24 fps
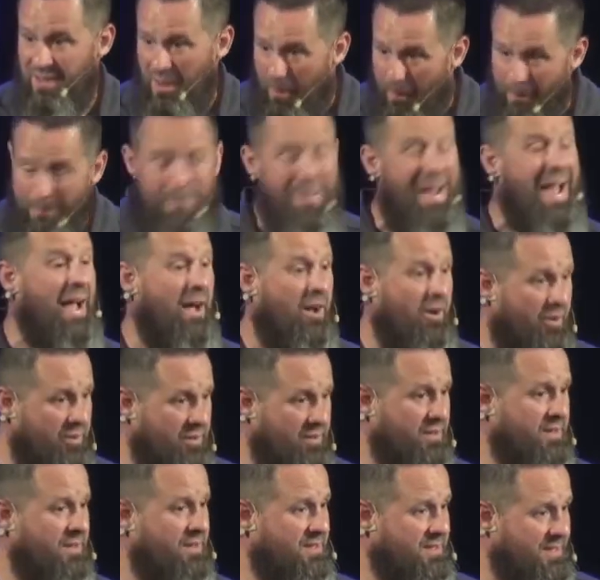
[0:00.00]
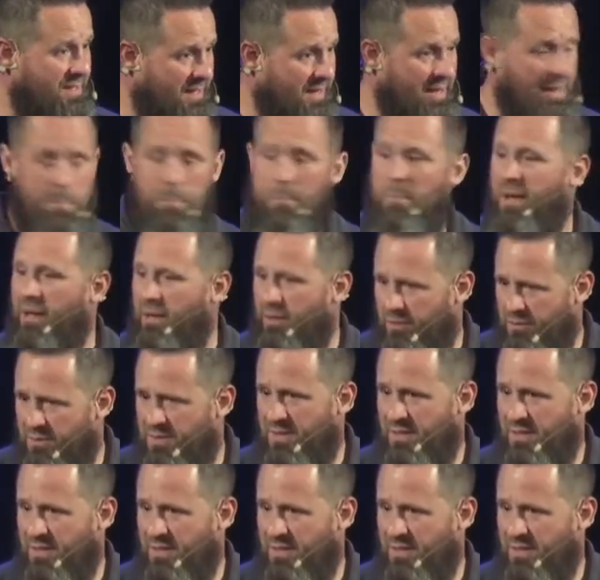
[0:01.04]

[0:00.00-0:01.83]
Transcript: she's about to get